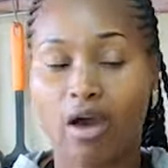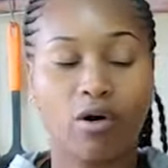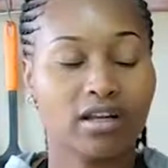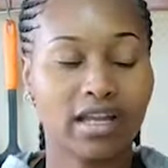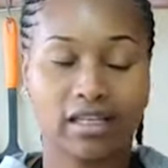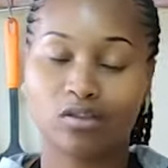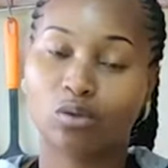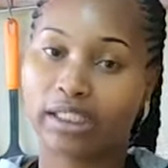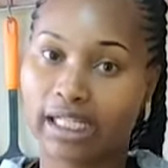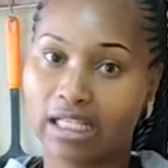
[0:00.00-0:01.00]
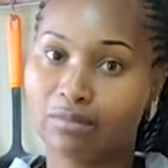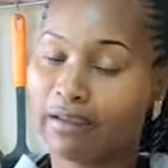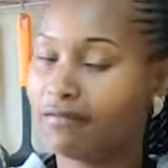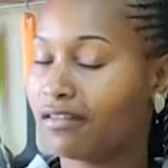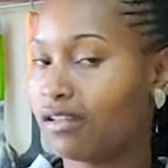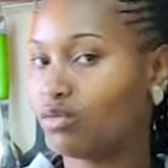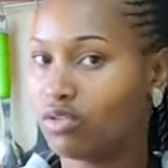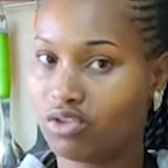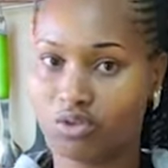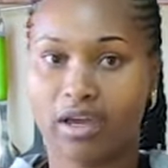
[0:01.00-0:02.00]
I want us to arrange my fridge
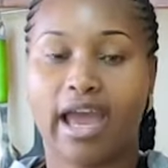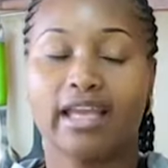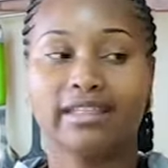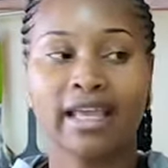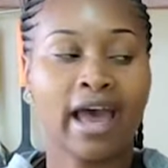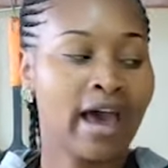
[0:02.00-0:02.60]
with you guys.